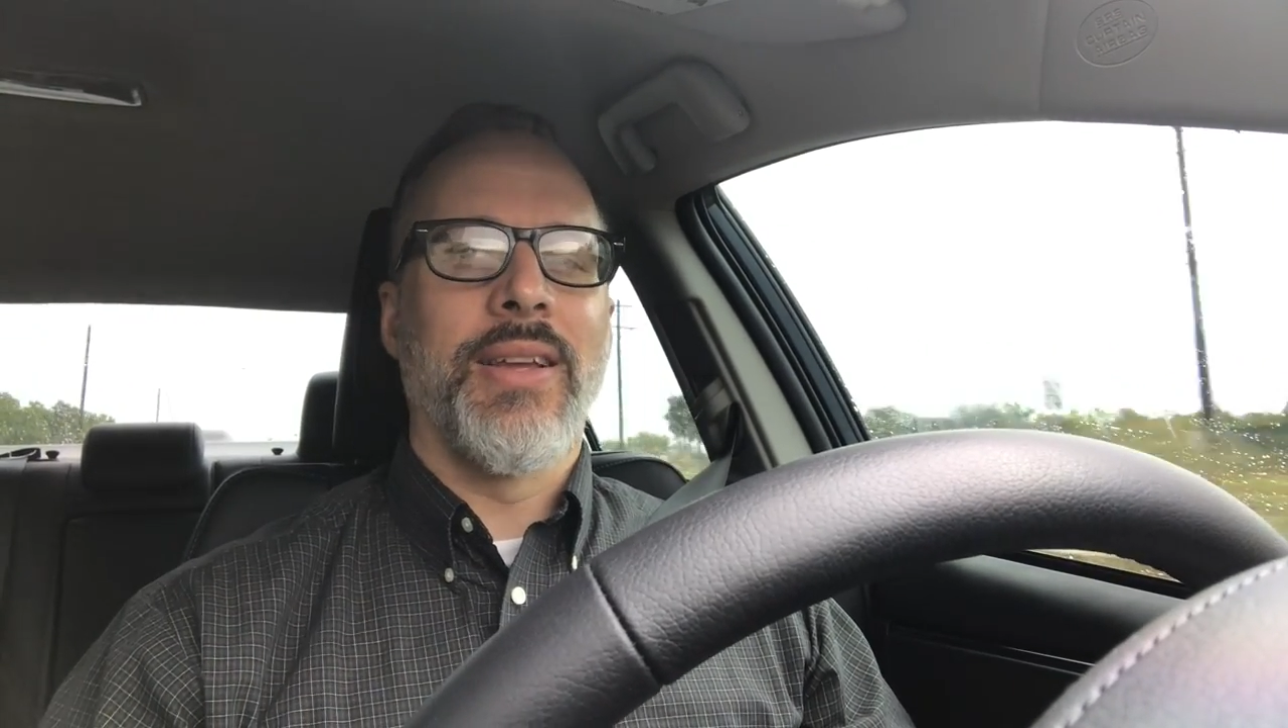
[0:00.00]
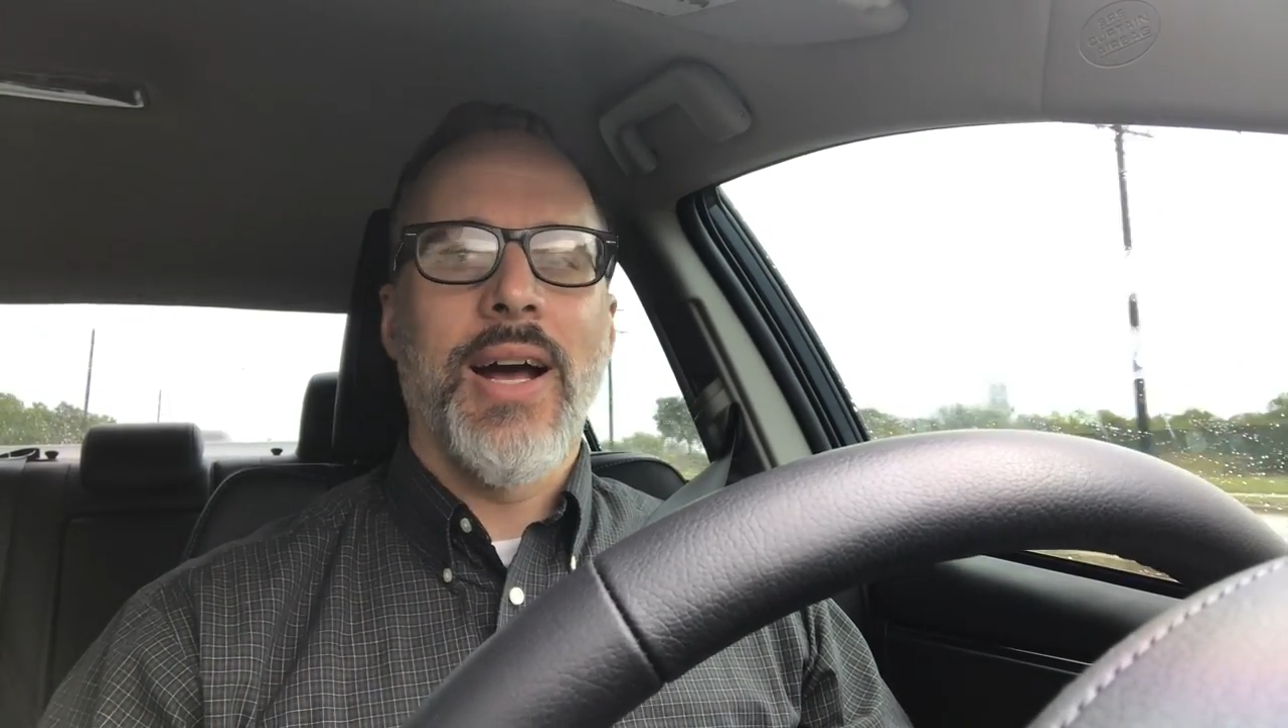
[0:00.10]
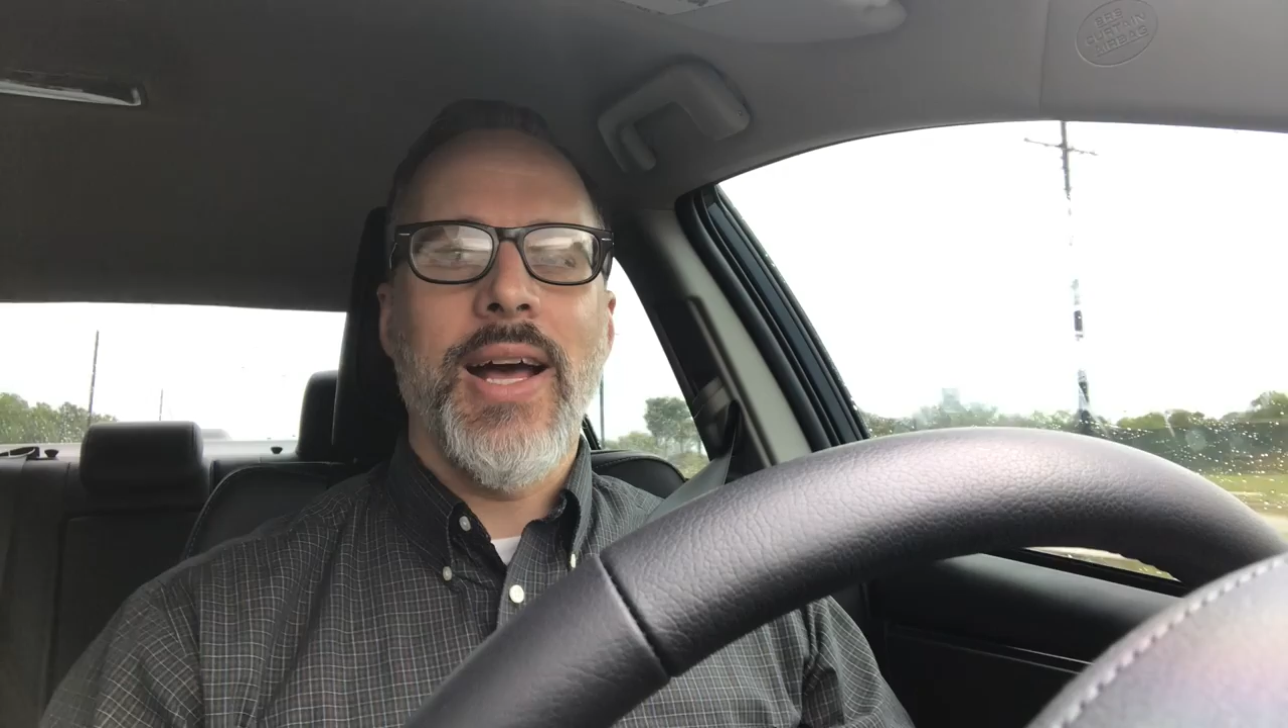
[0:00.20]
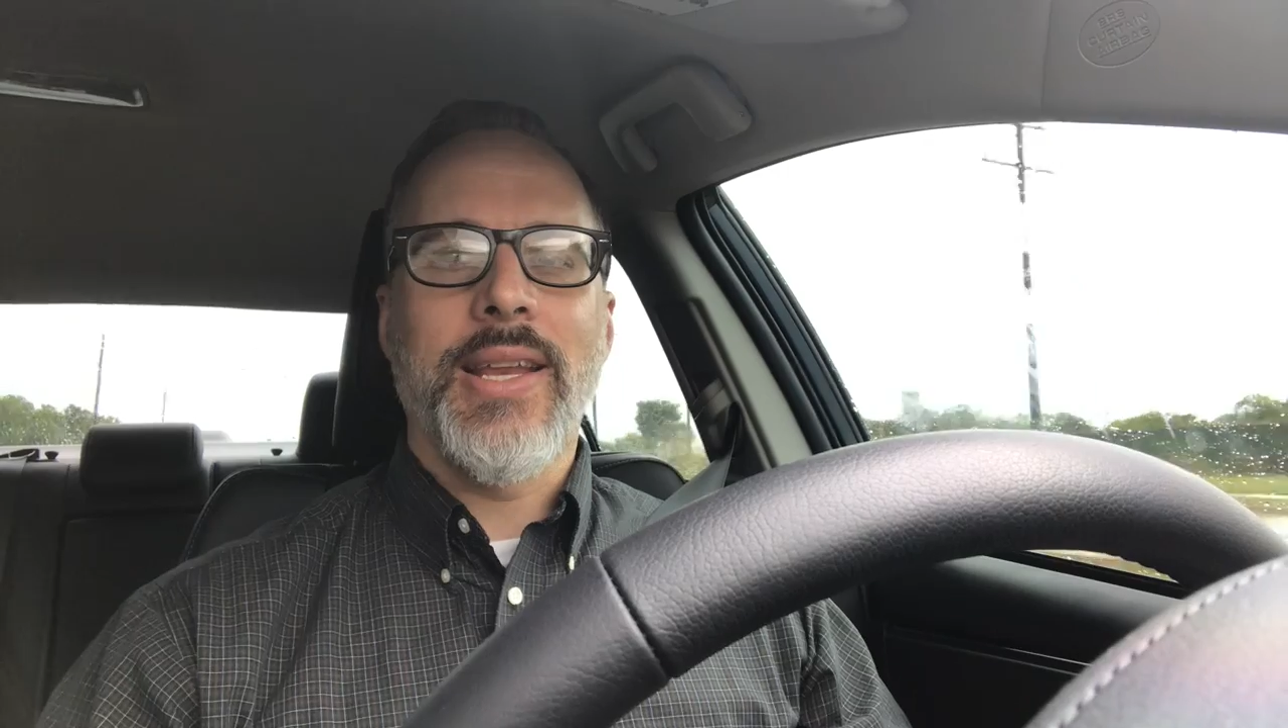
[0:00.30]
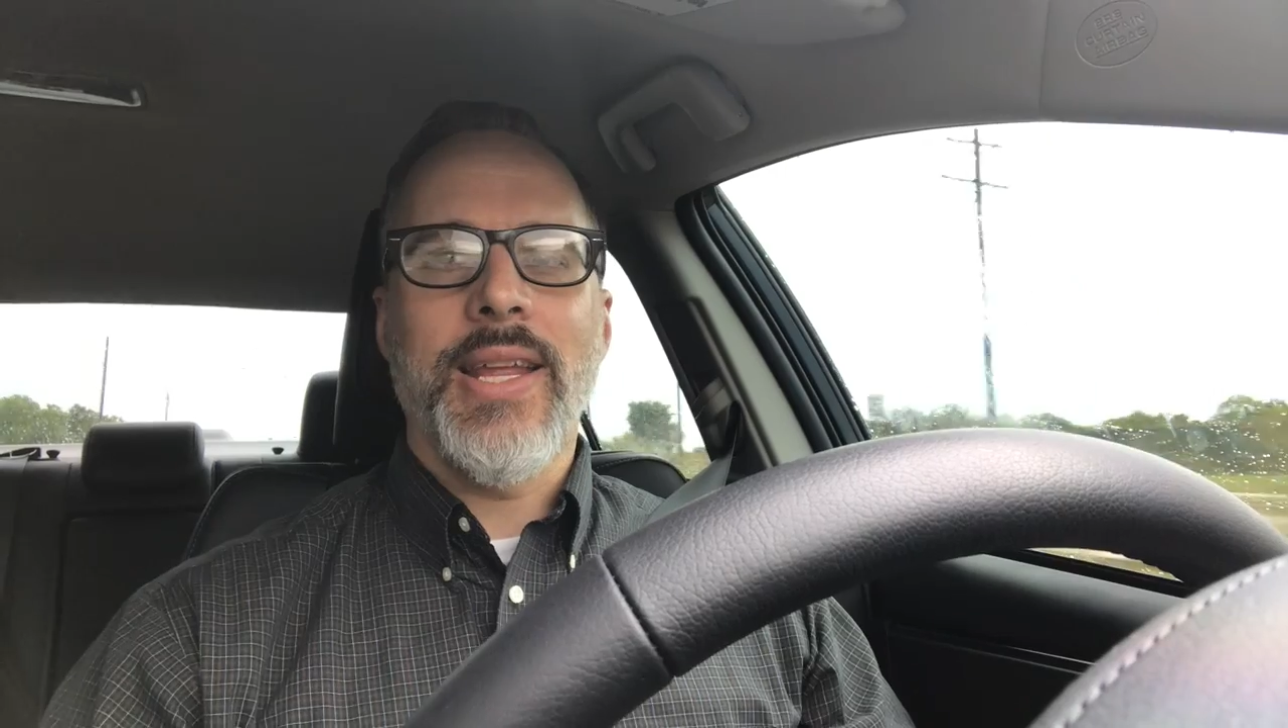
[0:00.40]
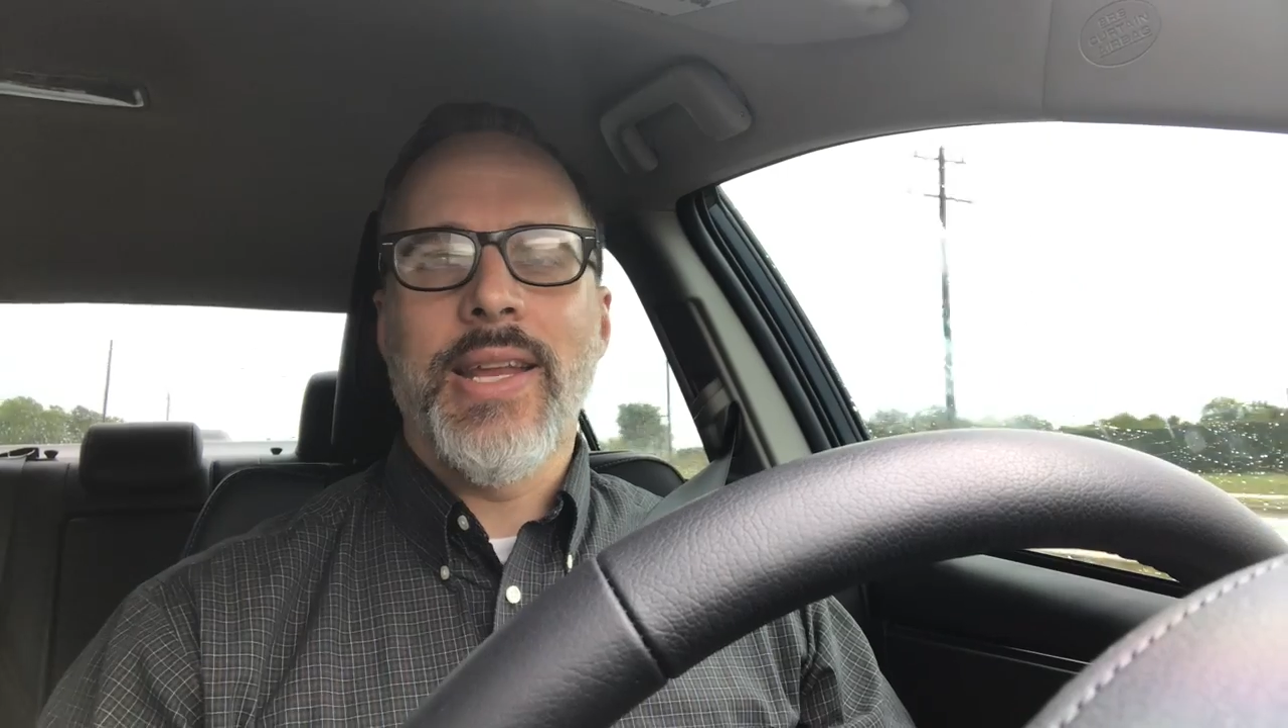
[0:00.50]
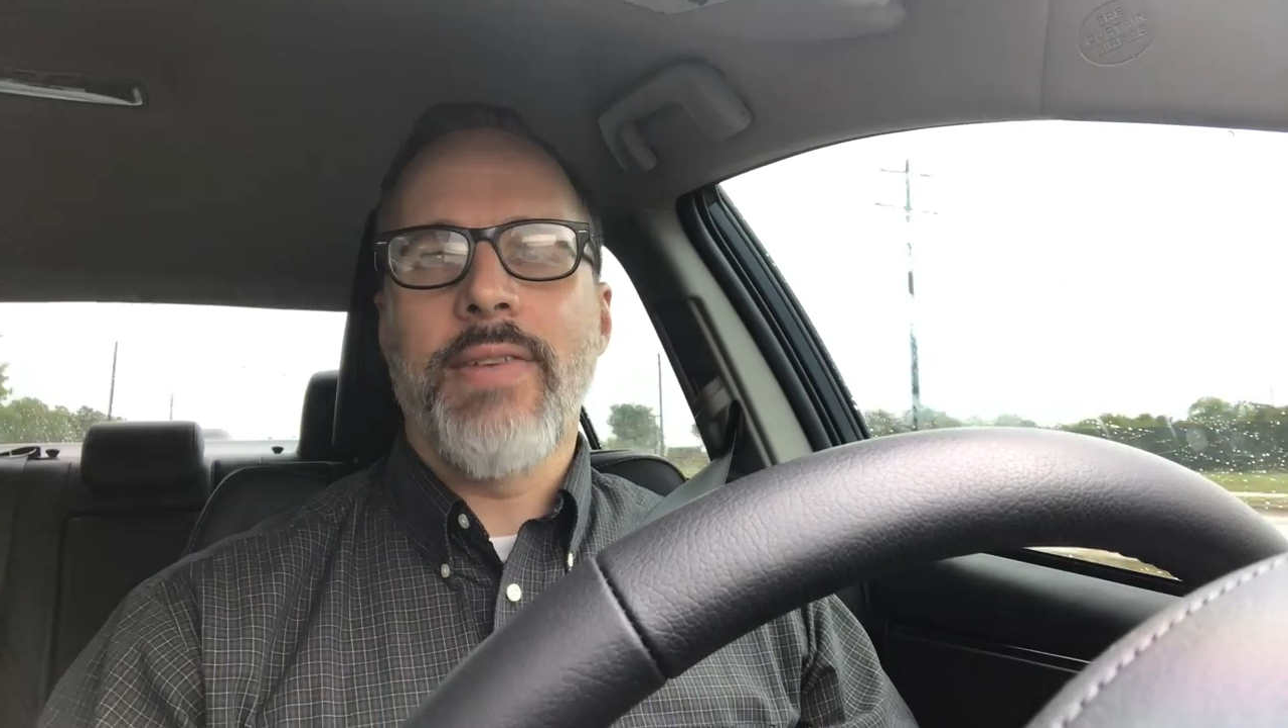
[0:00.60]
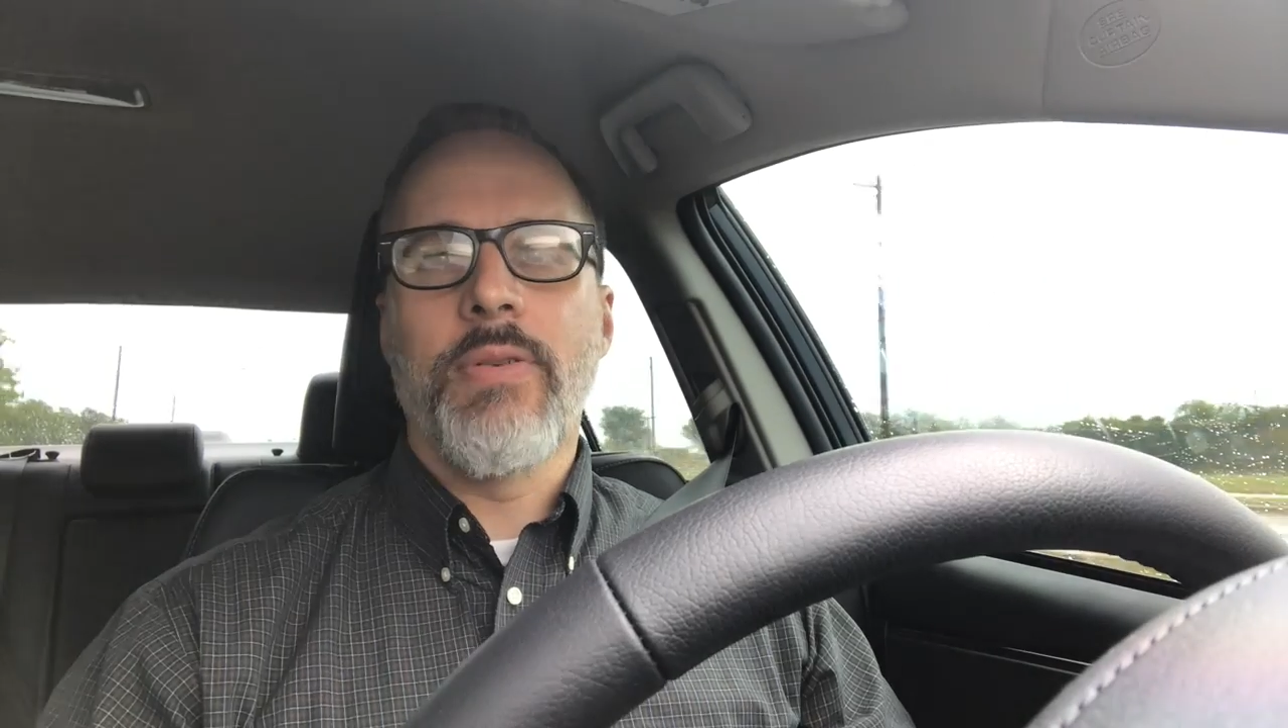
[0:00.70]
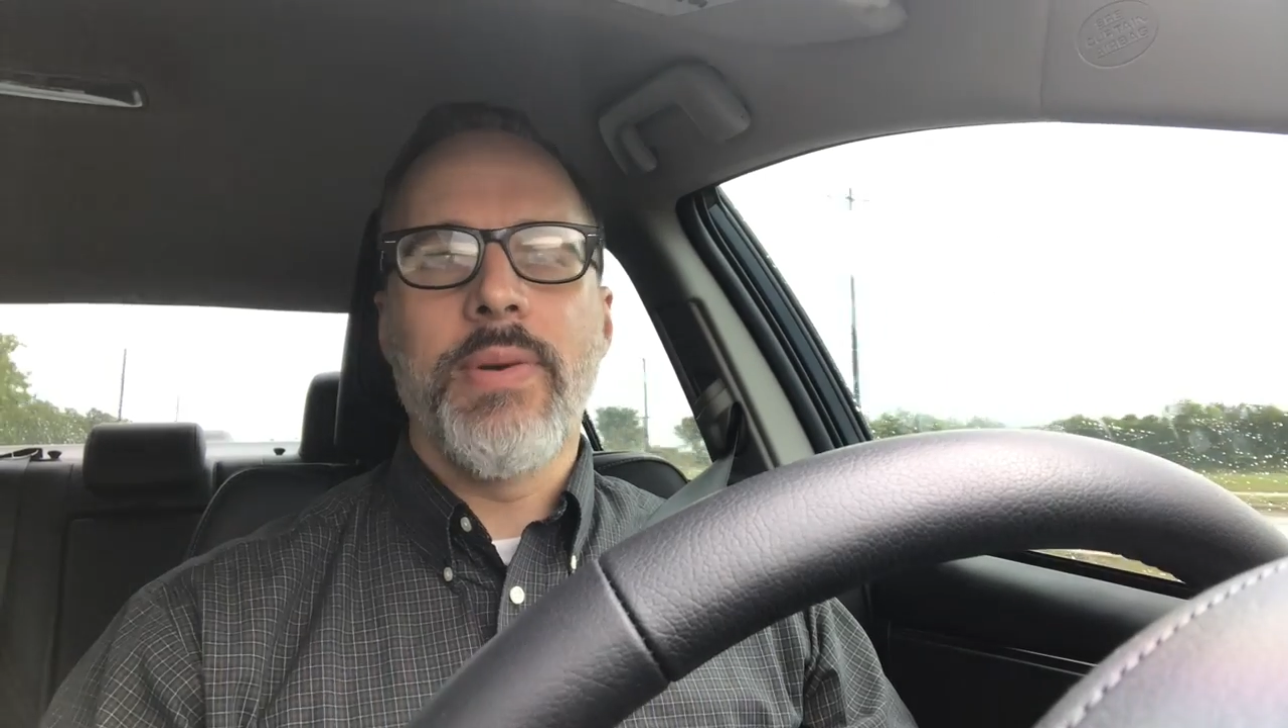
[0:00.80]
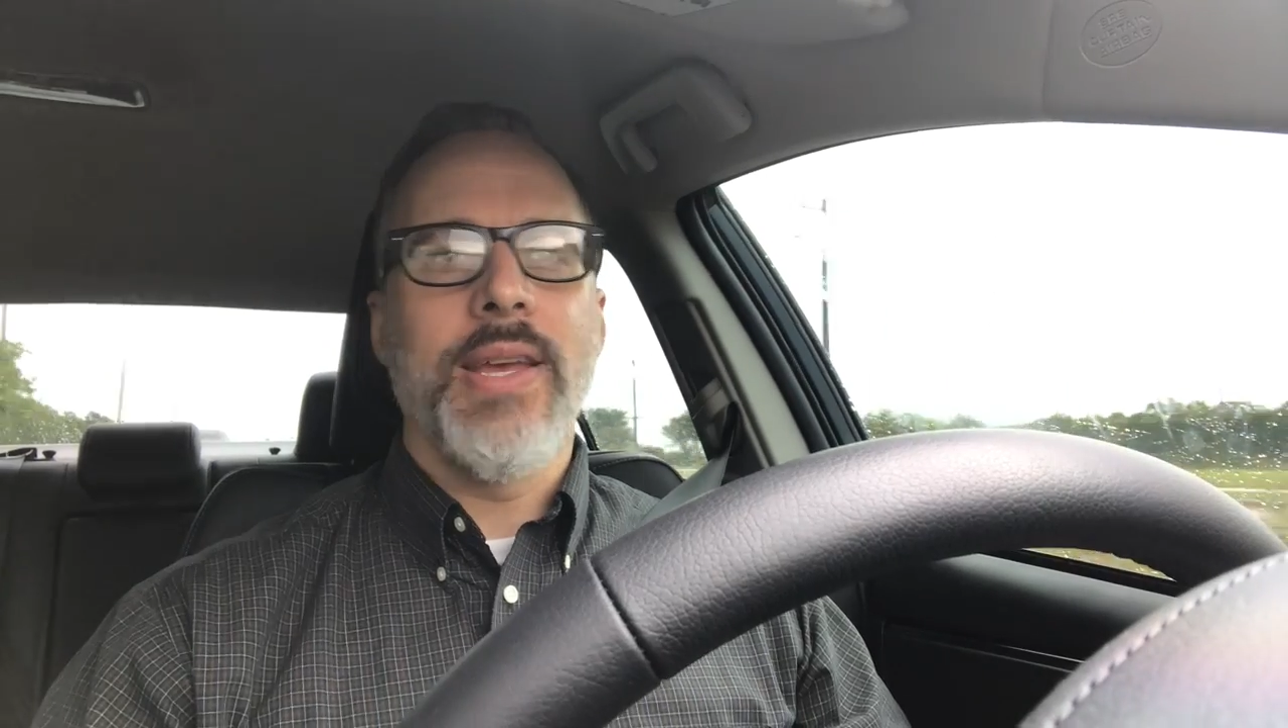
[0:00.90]
God can
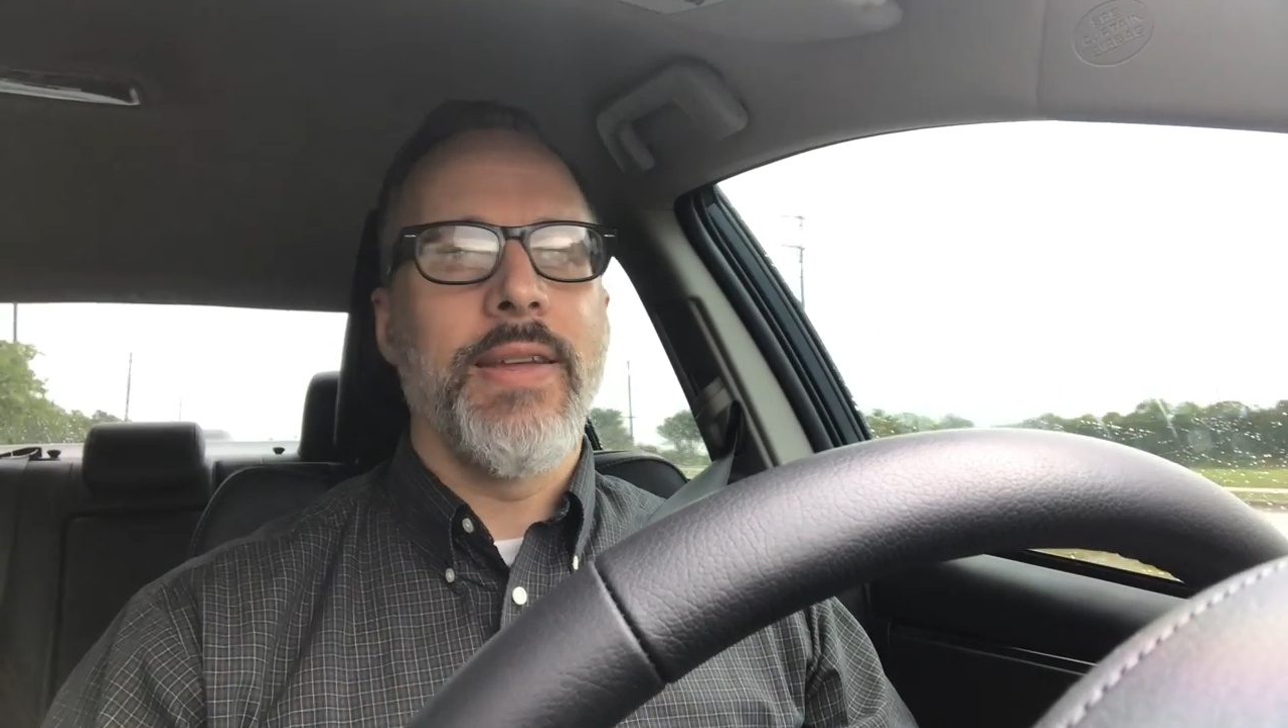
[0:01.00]
never be